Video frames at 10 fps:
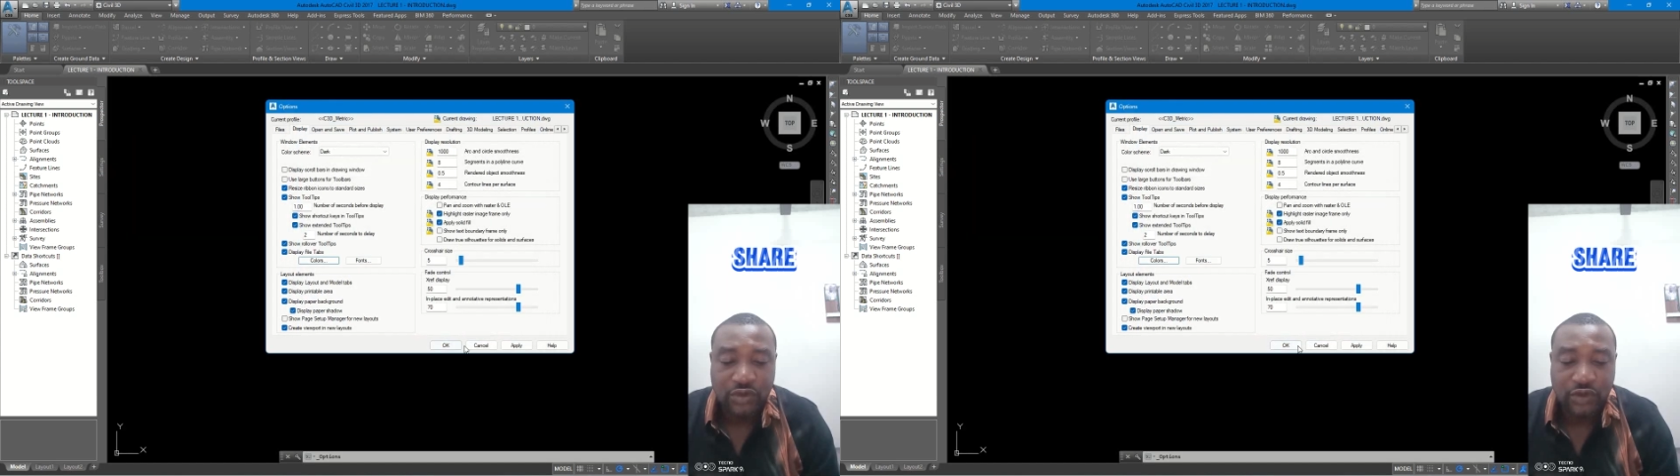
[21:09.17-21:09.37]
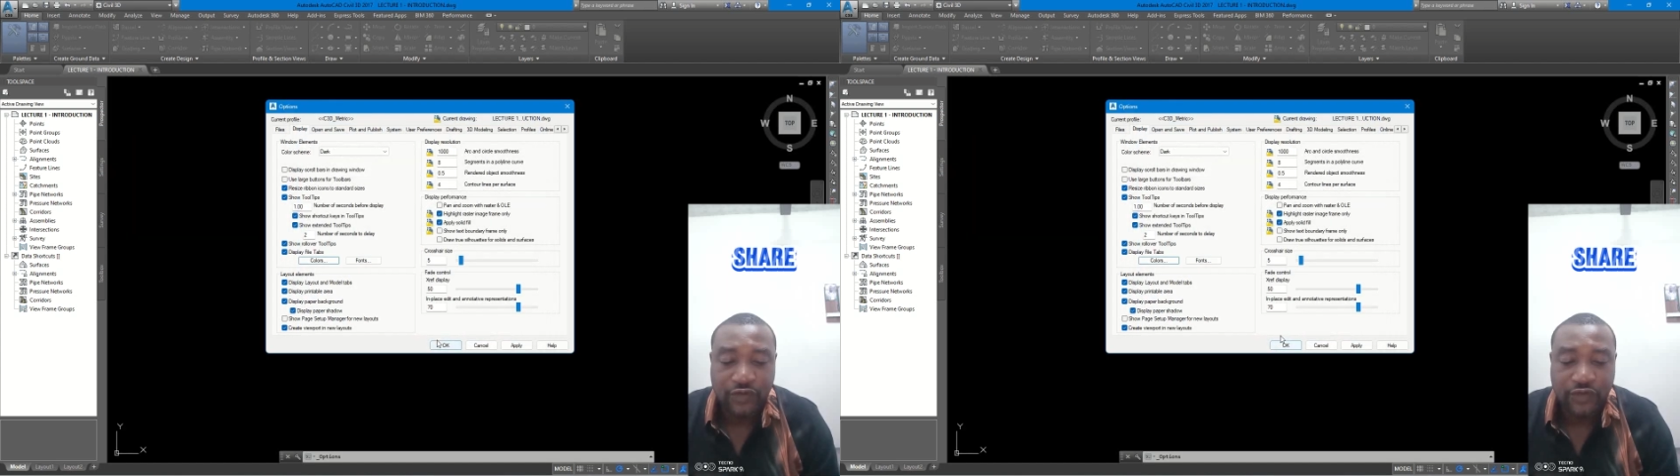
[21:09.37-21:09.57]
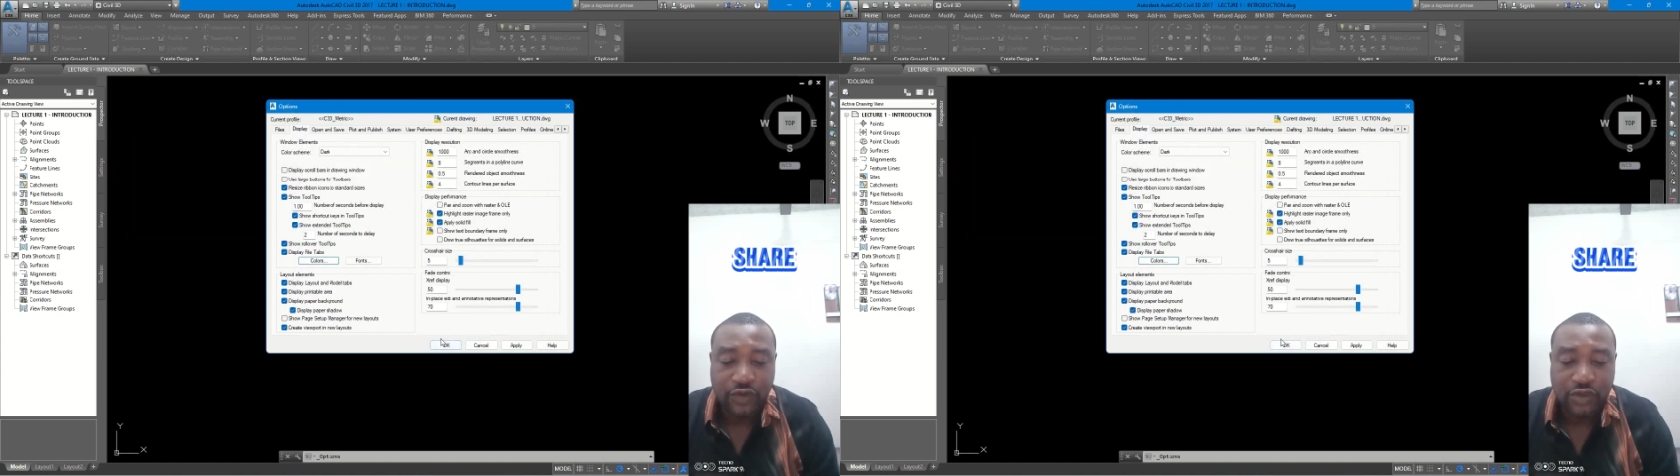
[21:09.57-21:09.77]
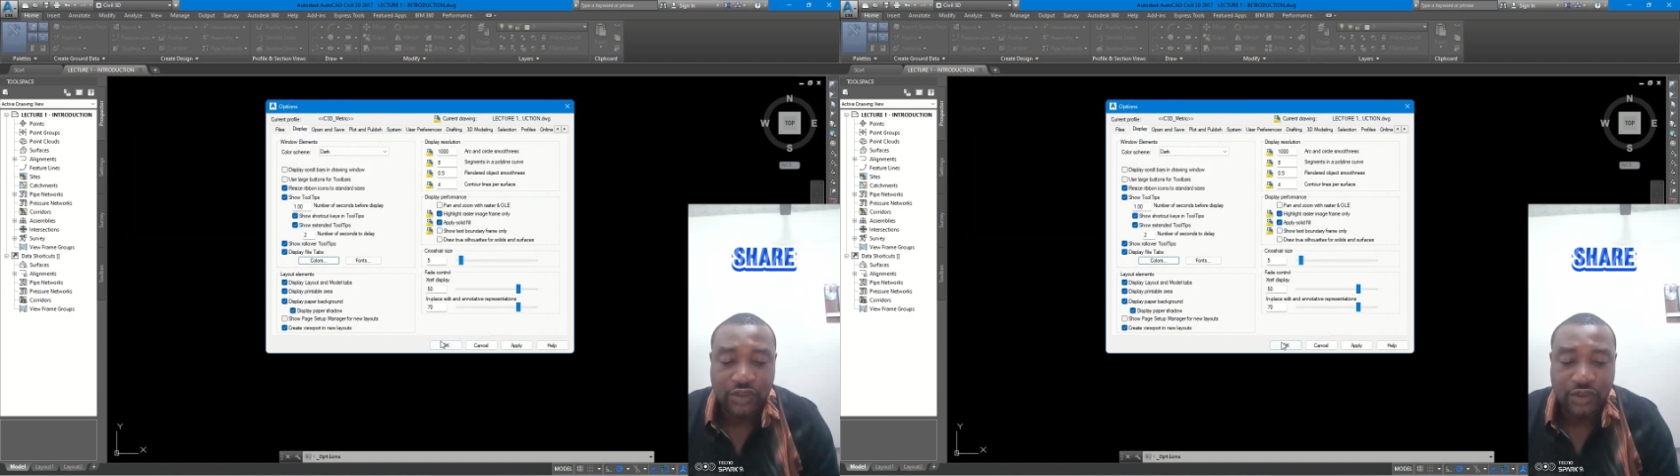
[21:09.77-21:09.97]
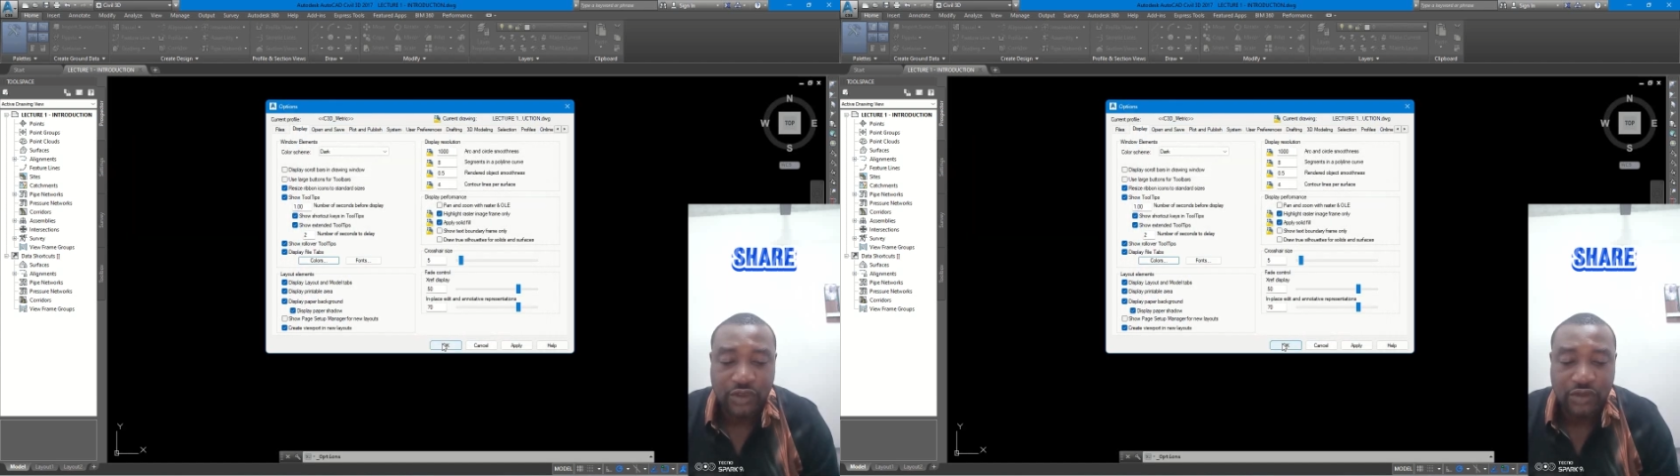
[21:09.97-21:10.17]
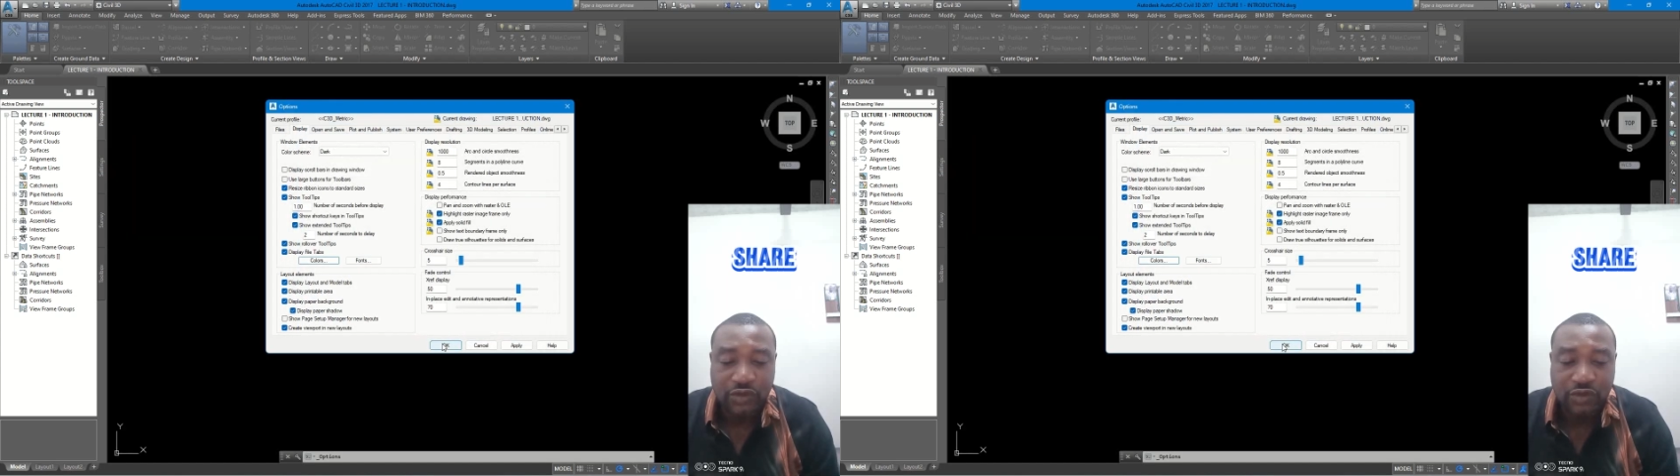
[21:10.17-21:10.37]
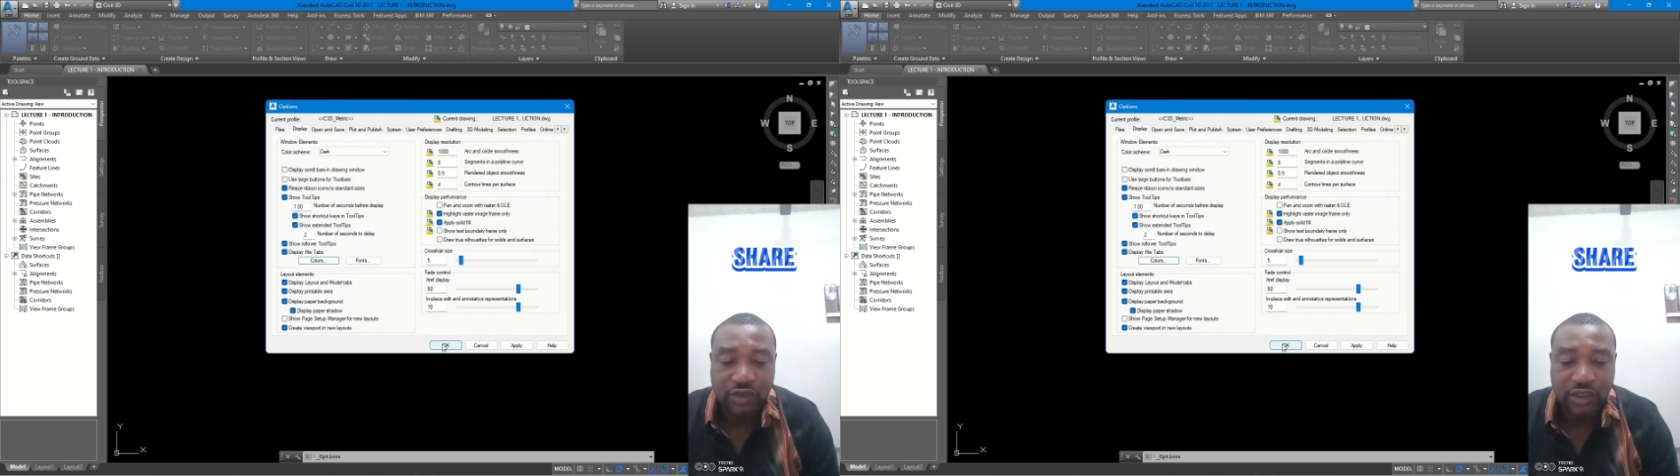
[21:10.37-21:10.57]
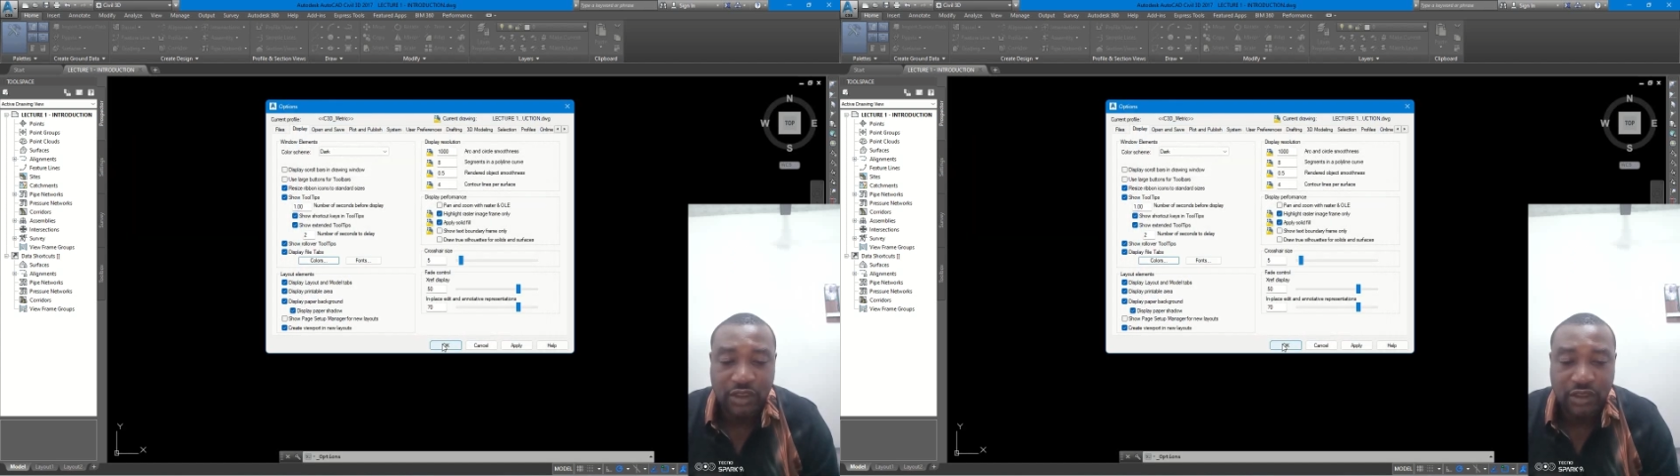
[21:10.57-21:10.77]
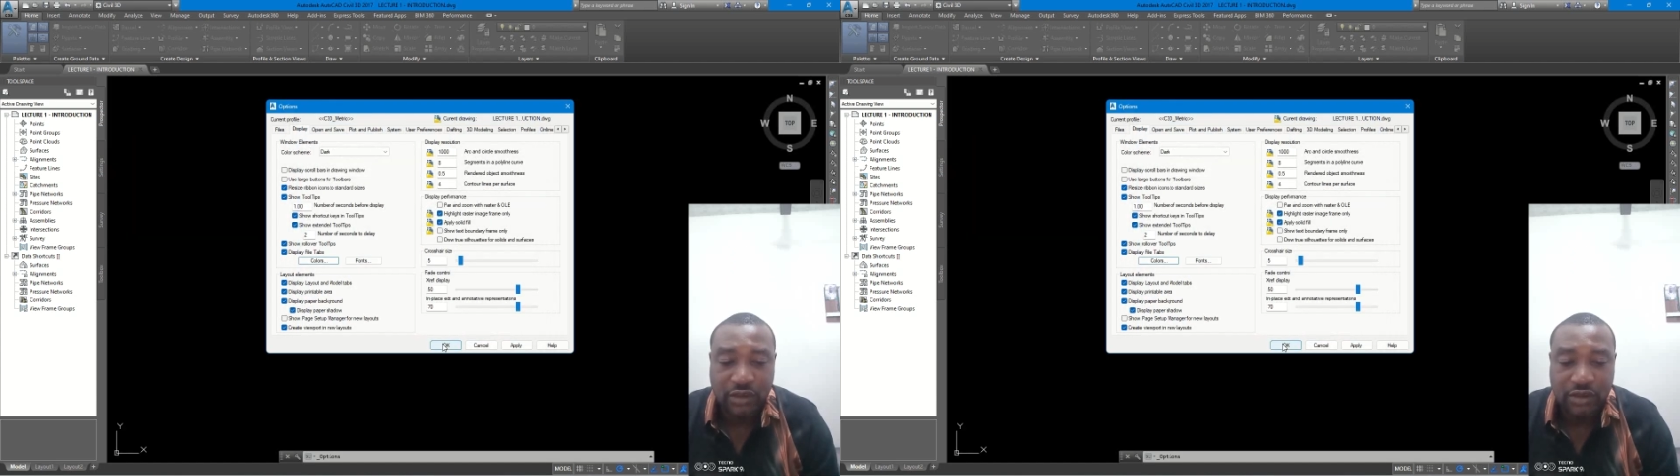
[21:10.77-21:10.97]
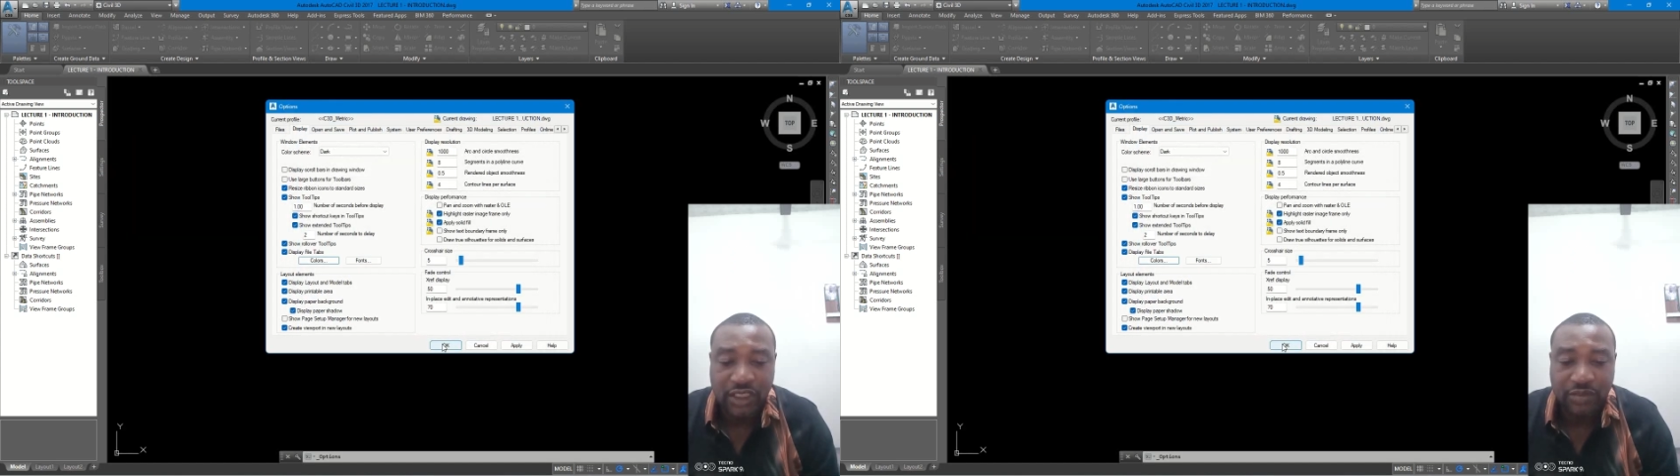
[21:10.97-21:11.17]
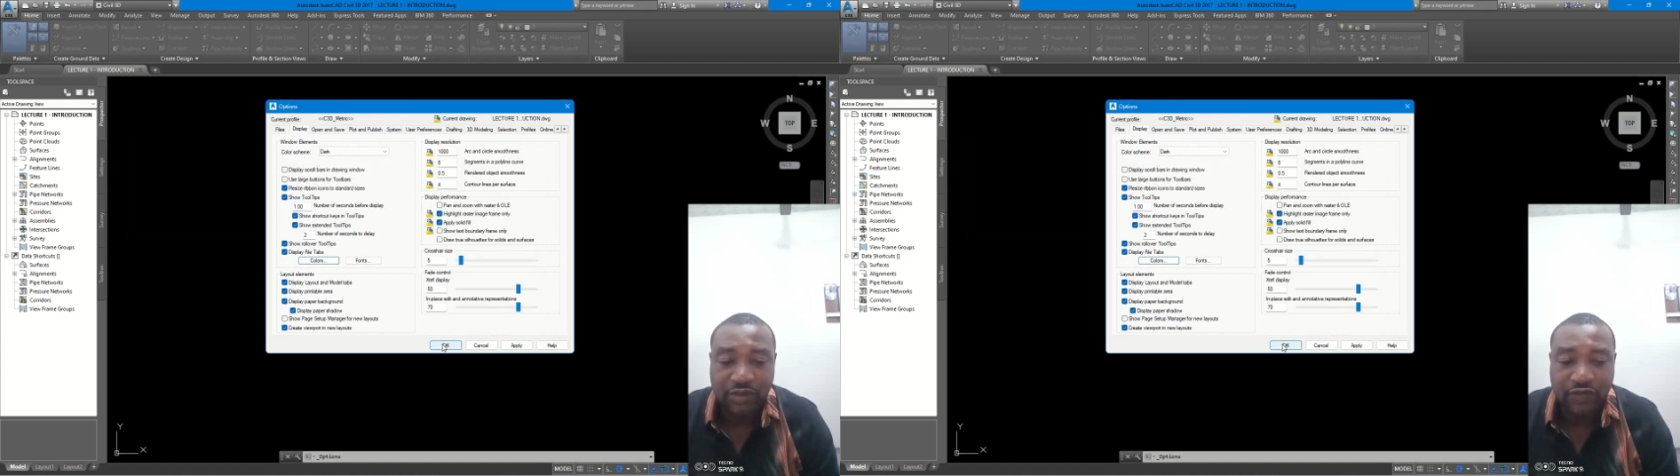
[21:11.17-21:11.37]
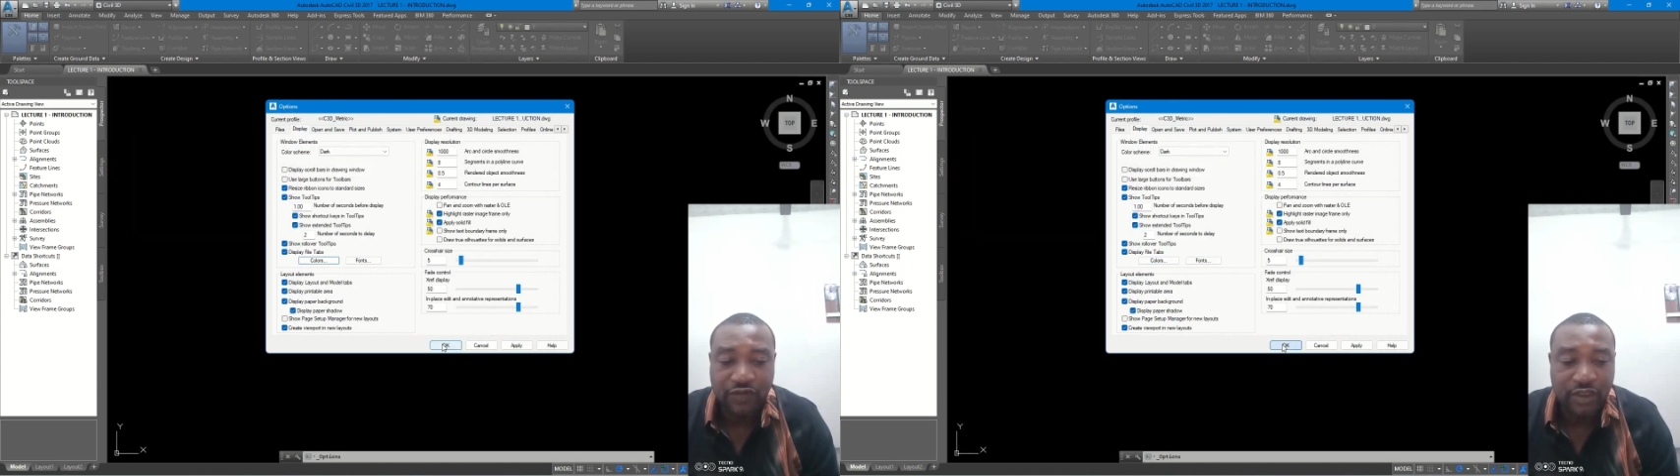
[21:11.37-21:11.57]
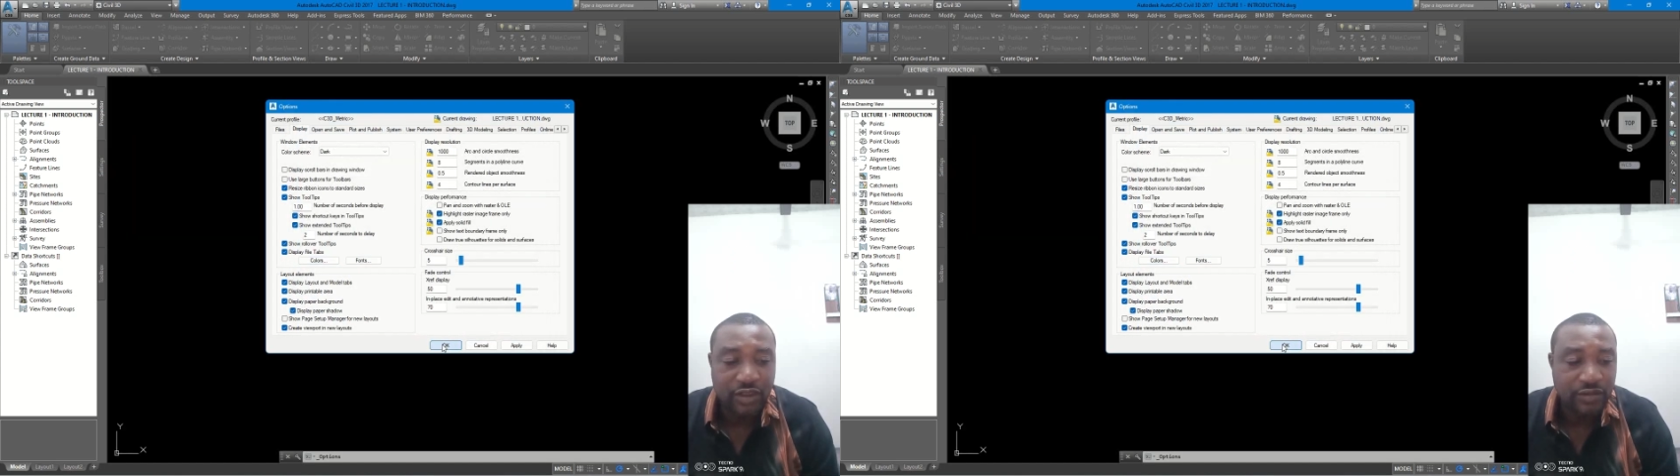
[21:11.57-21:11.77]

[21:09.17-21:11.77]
to your function, to the type of